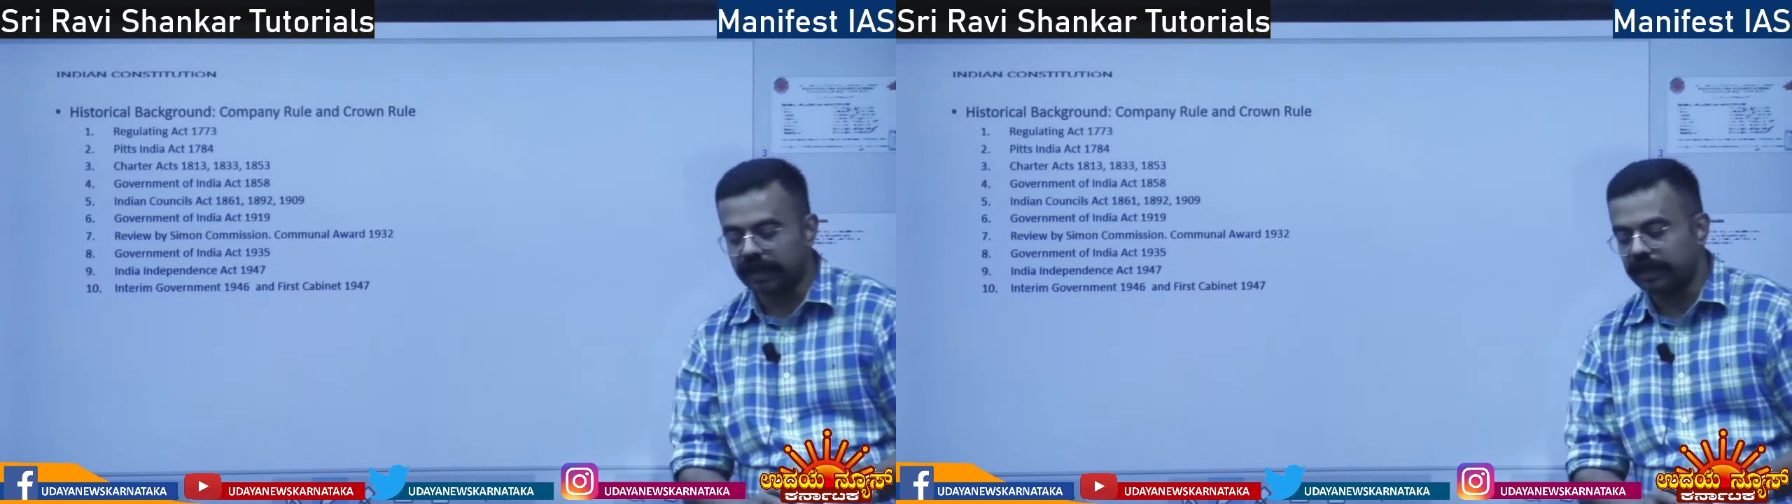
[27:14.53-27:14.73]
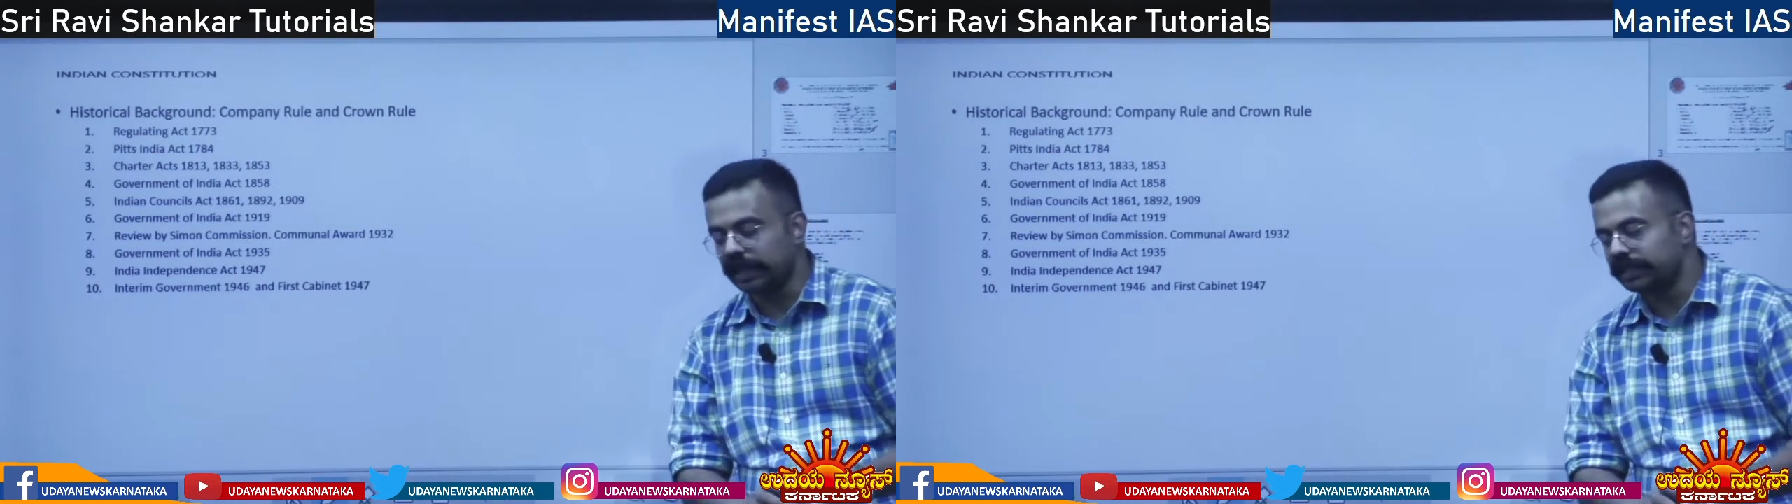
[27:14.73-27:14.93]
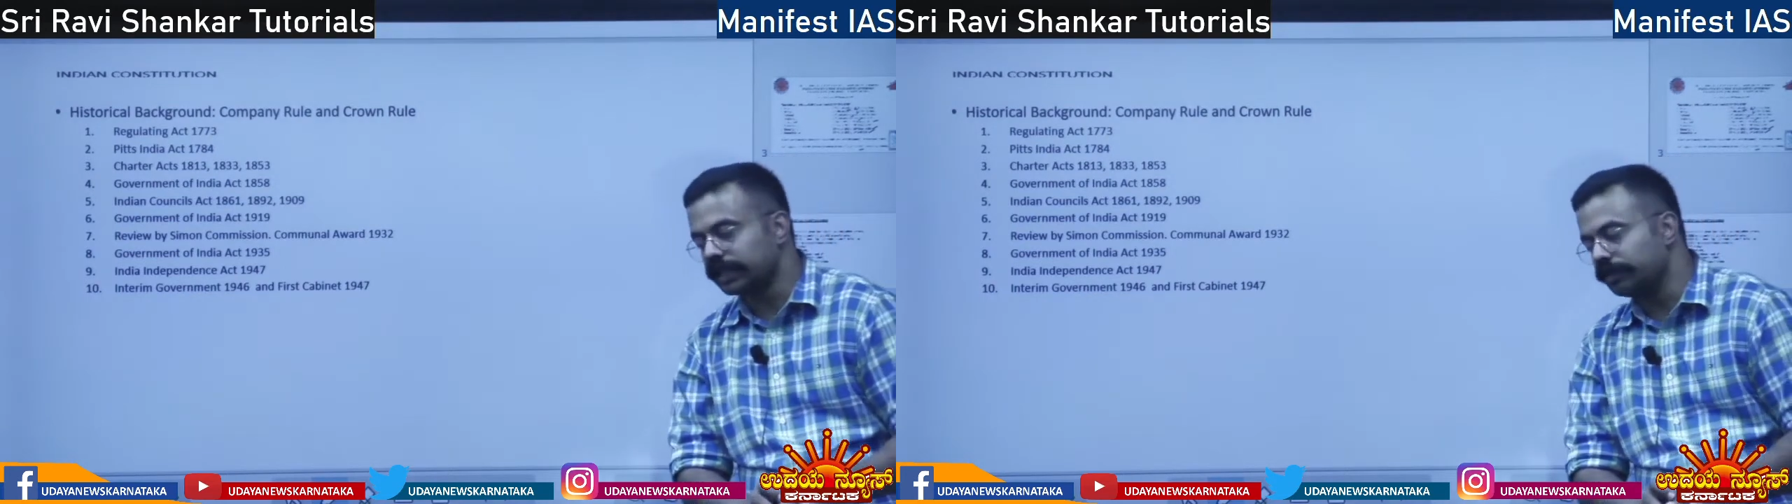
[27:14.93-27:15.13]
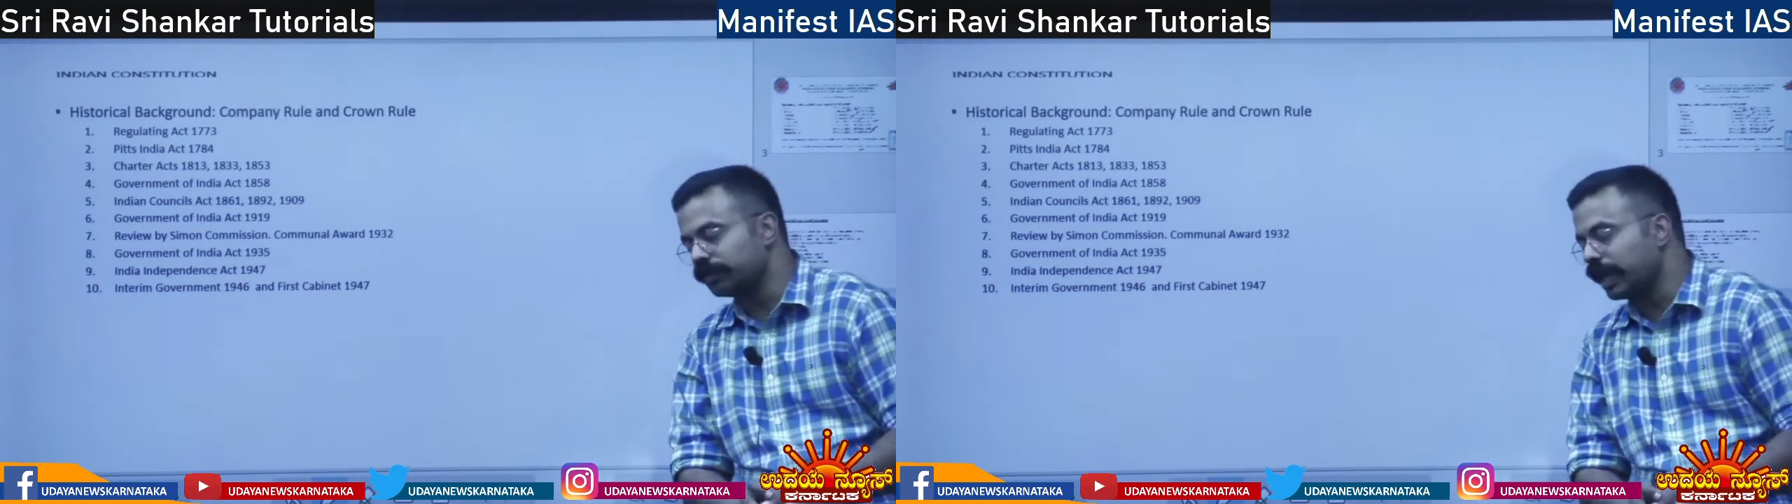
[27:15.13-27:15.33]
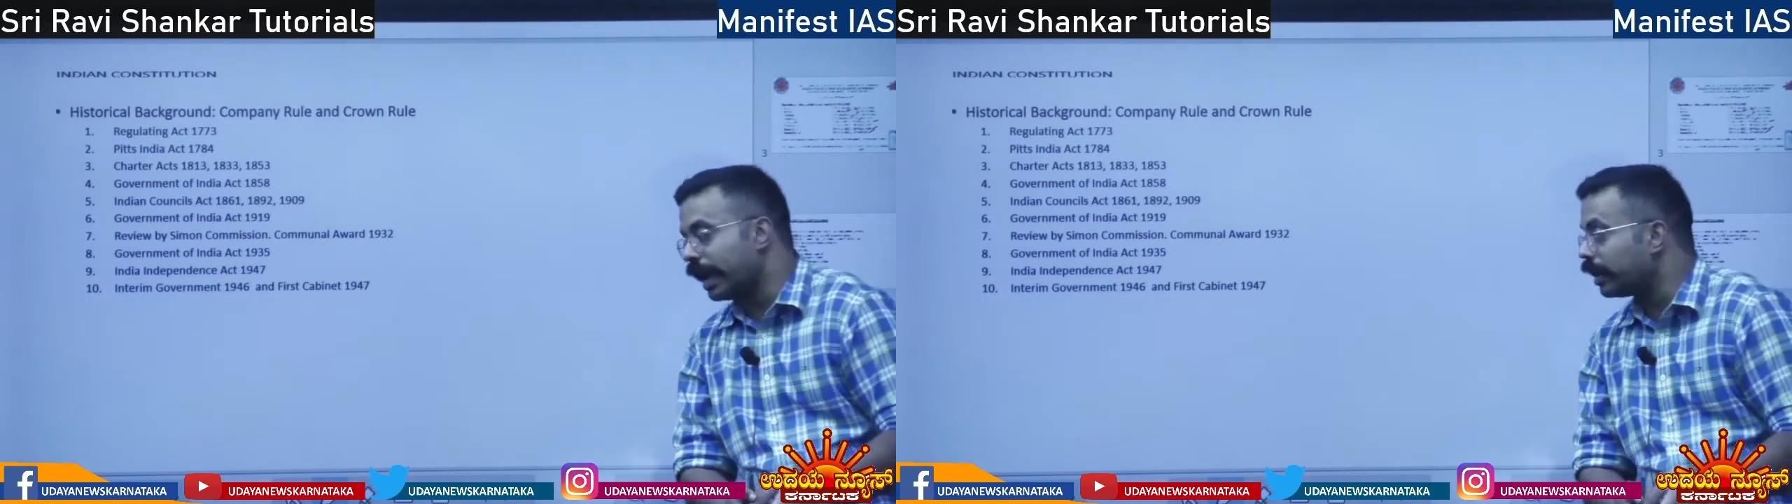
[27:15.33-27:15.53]
Next comes
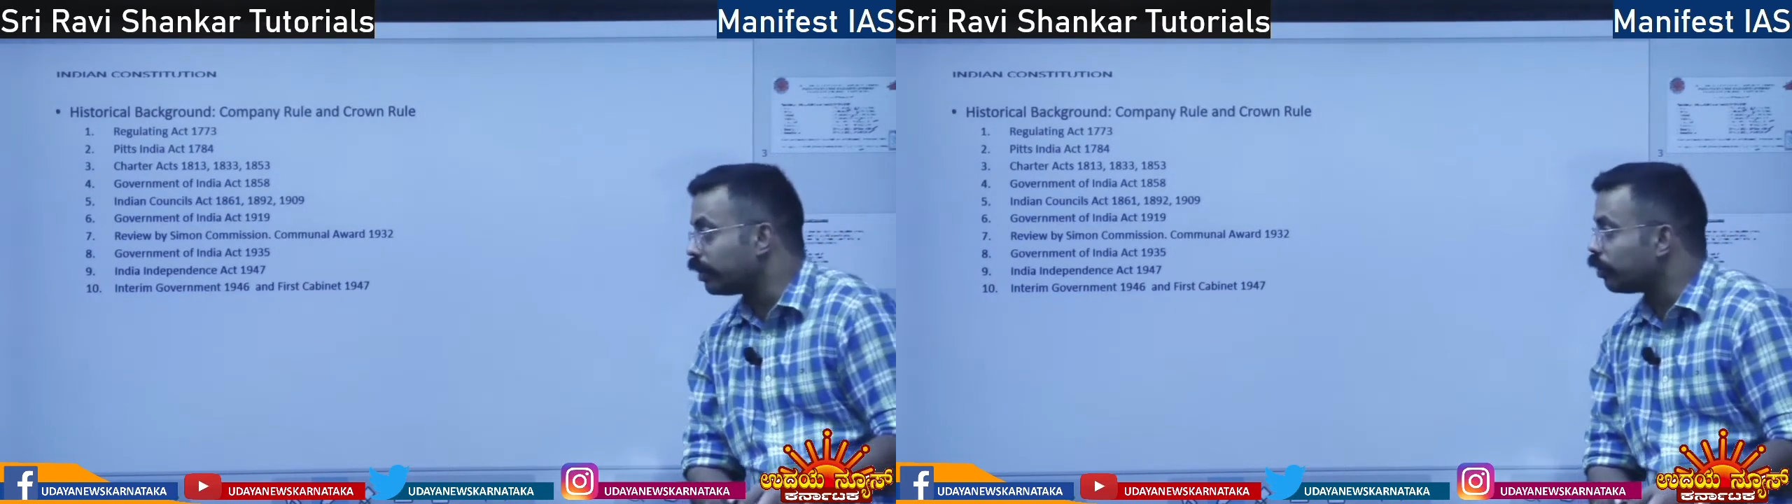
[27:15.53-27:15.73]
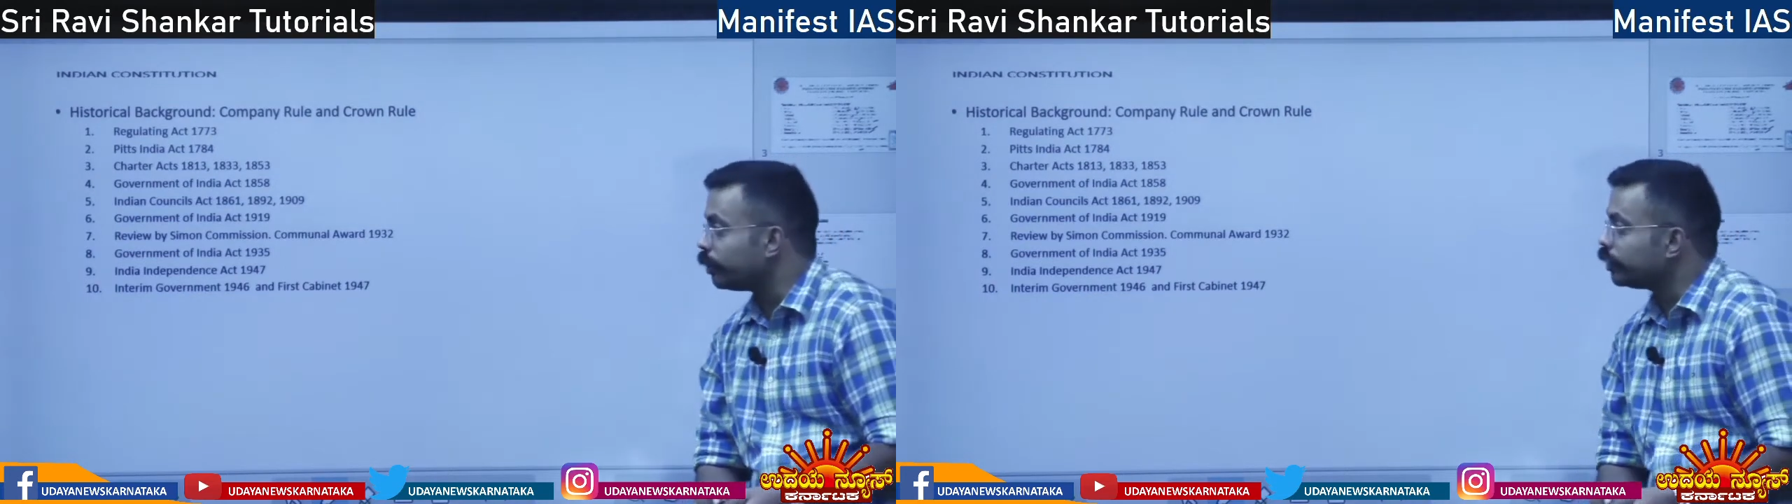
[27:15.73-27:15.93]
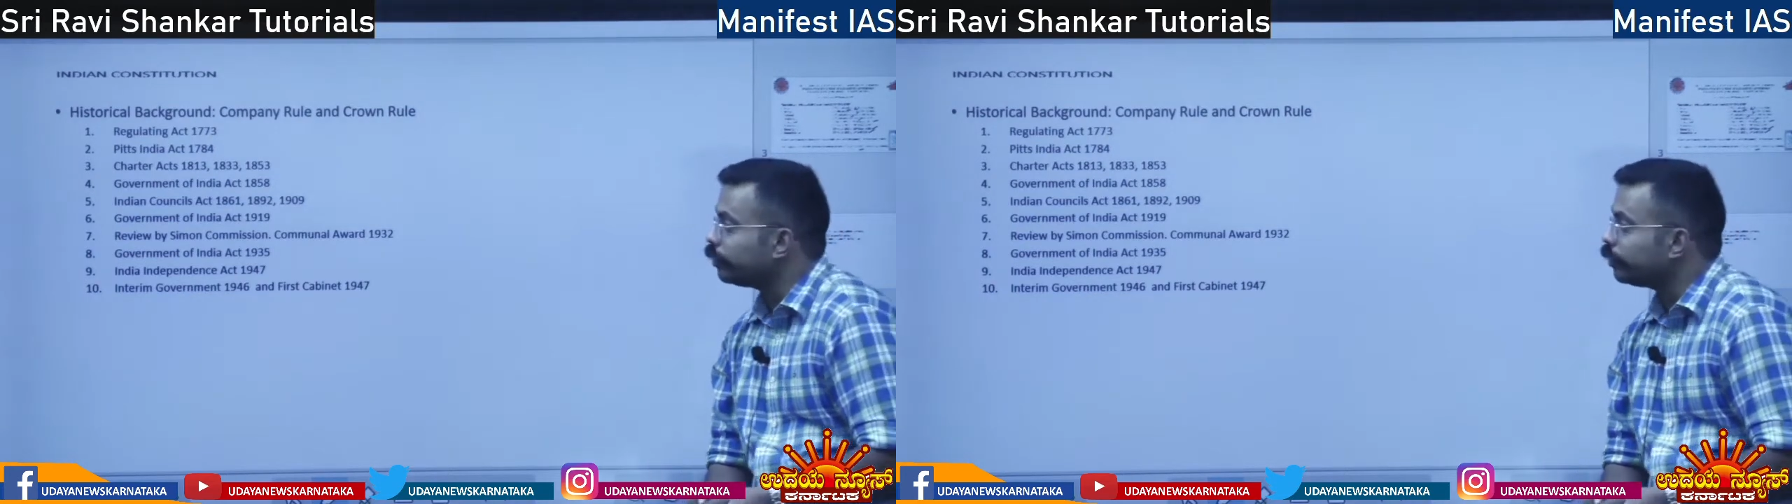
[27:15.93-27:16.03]
the Government